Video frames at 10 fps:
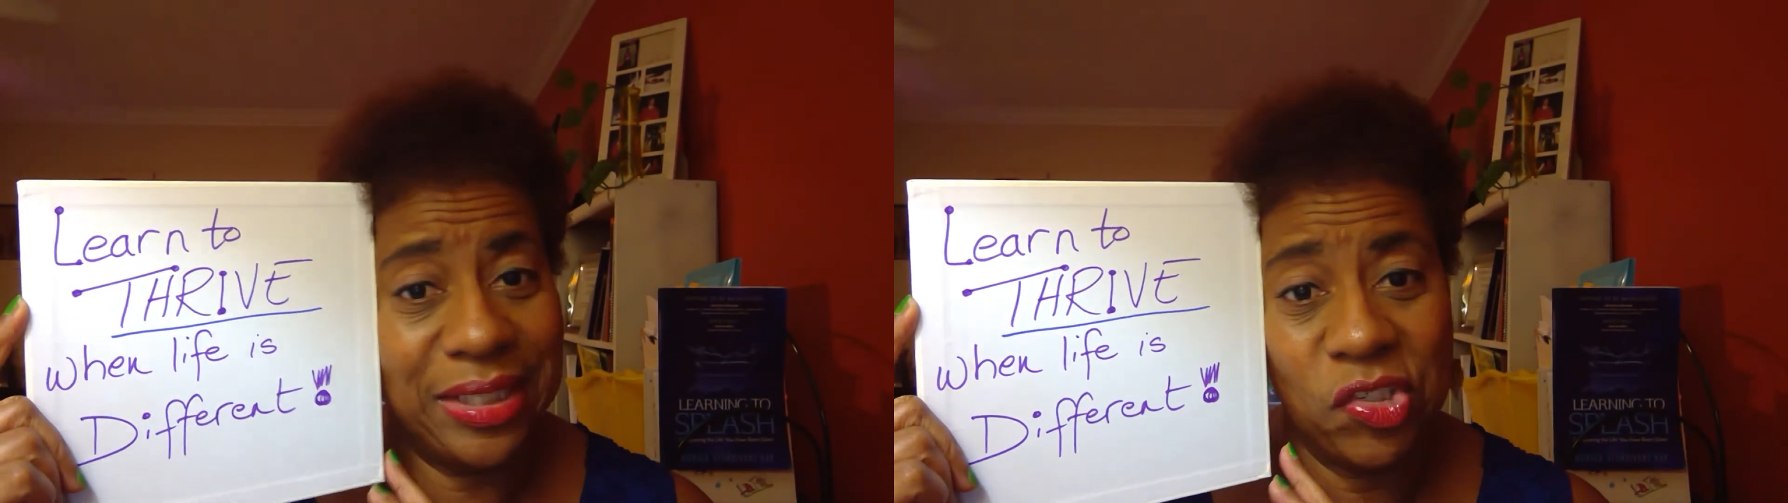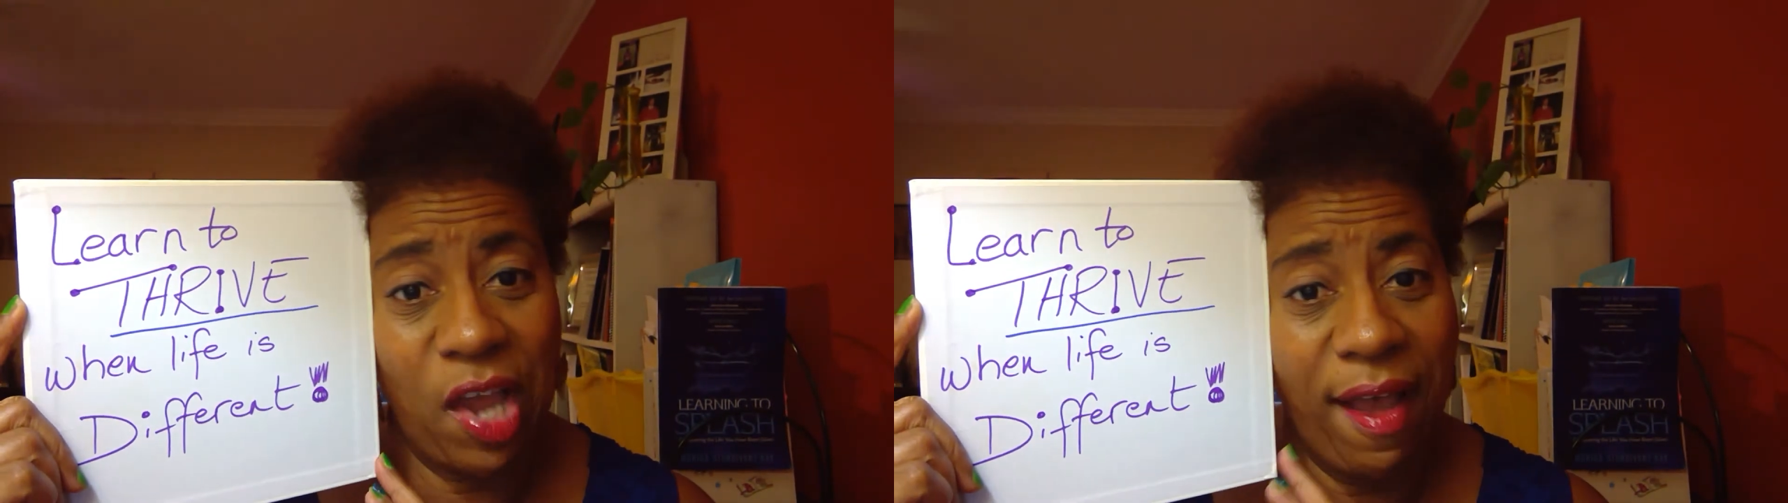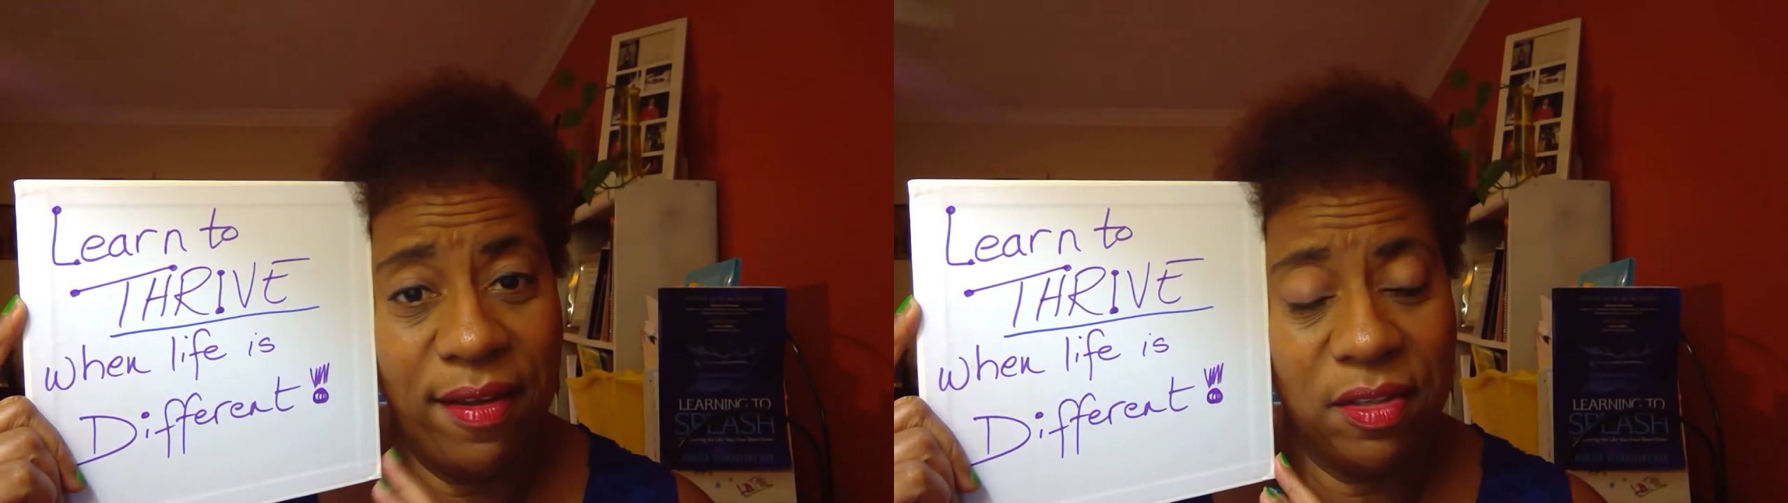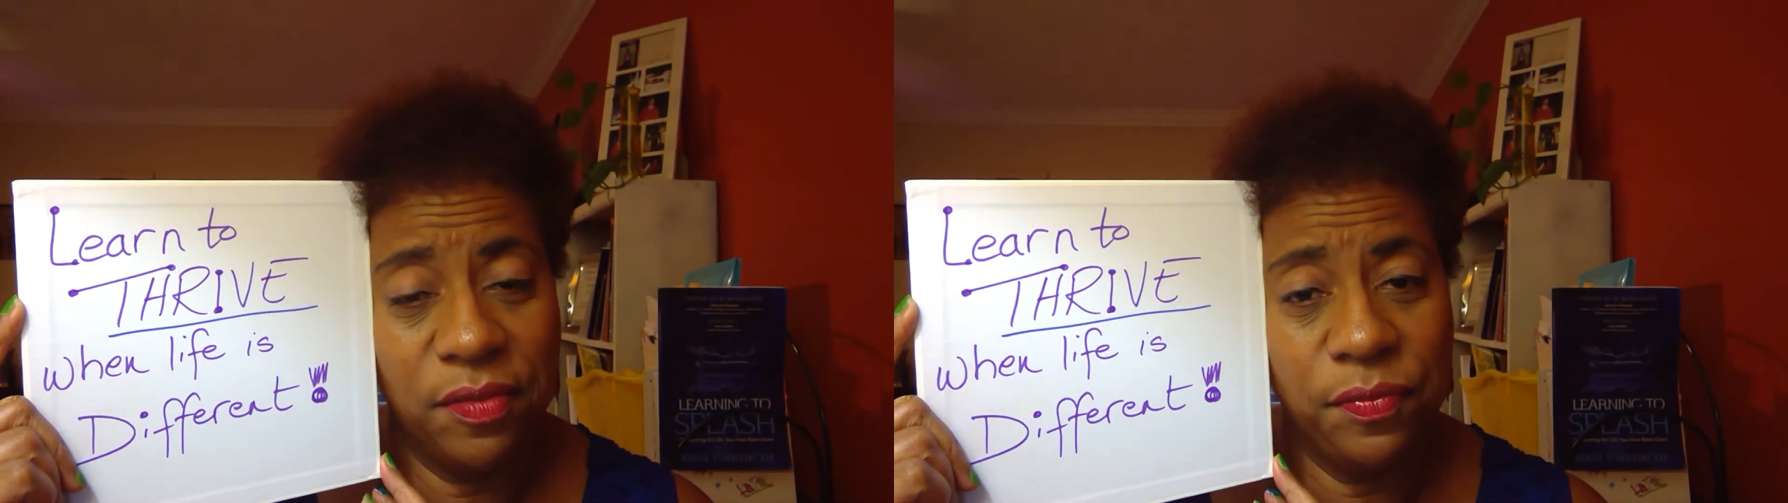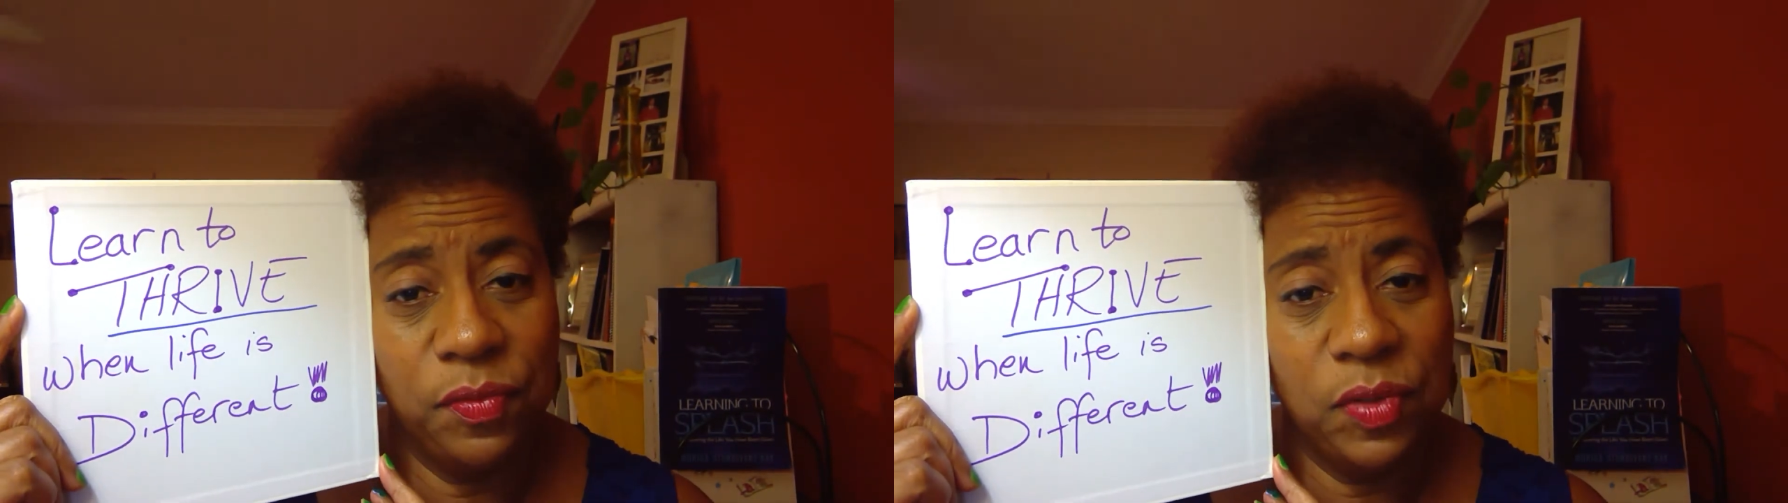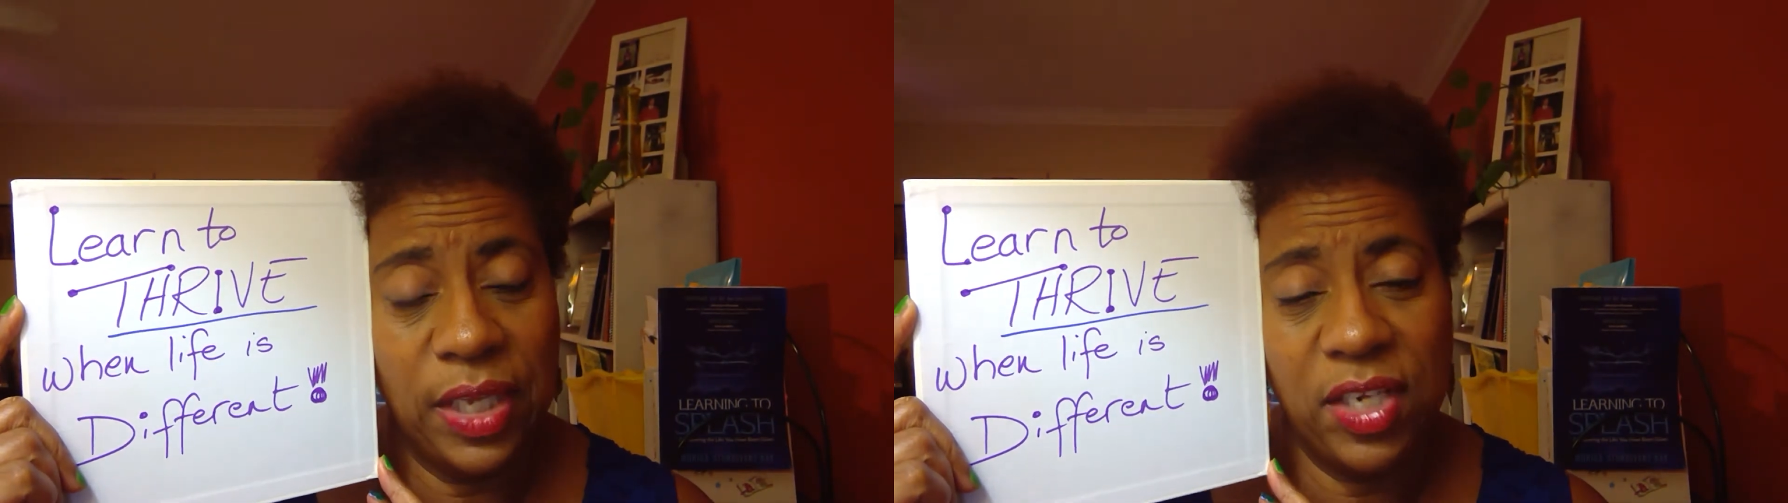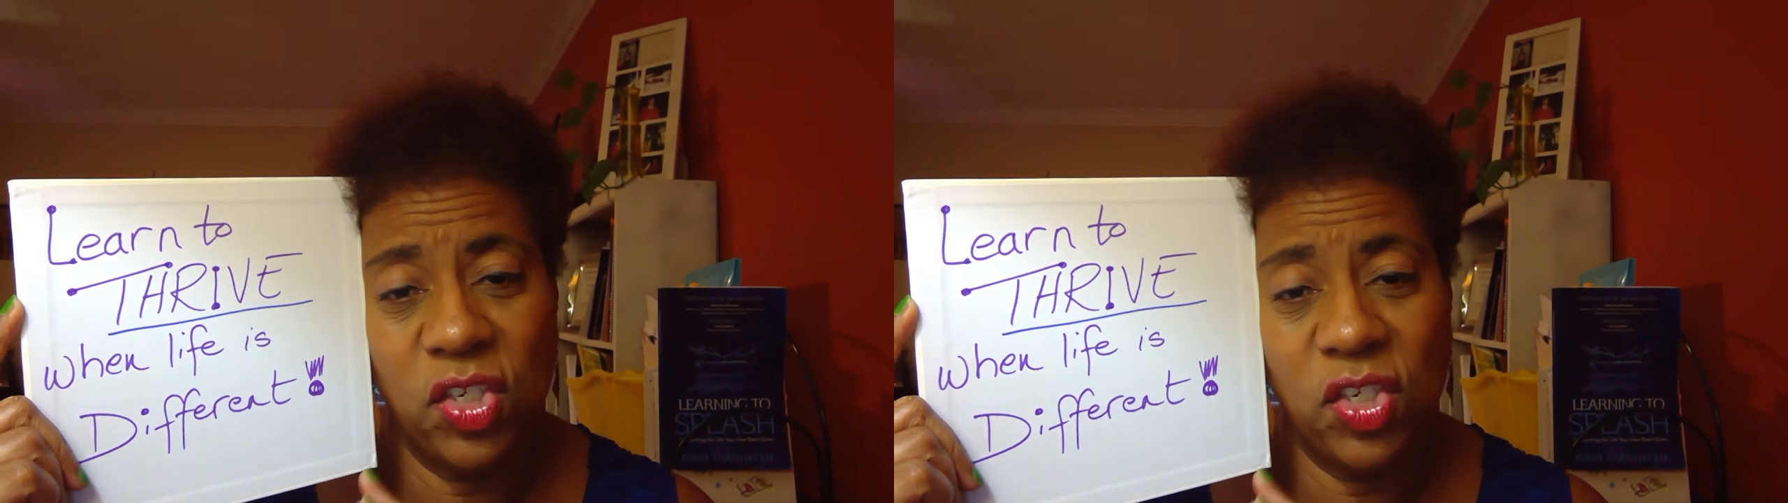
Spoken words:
child, and